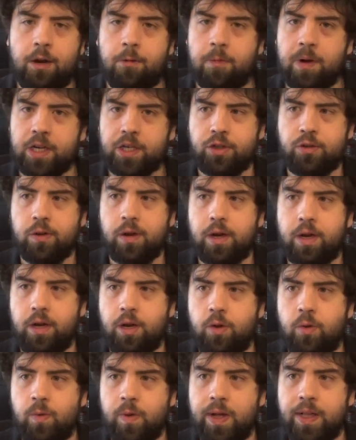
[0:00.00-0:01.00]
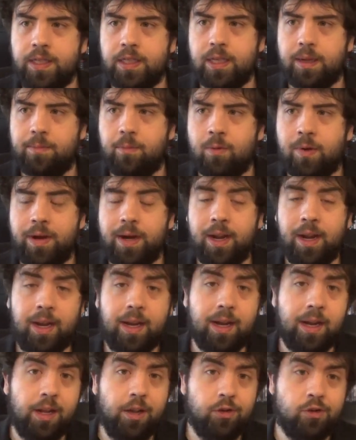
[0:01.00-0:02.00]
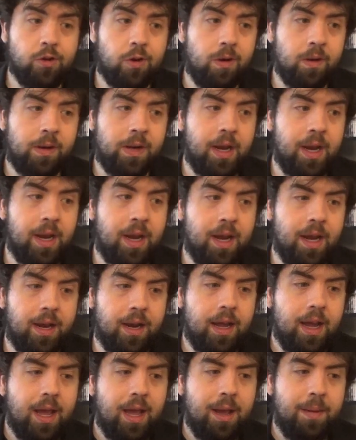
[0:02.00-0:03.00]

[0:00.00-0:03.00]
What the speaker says: a restaurant who ends up one night getting drunk and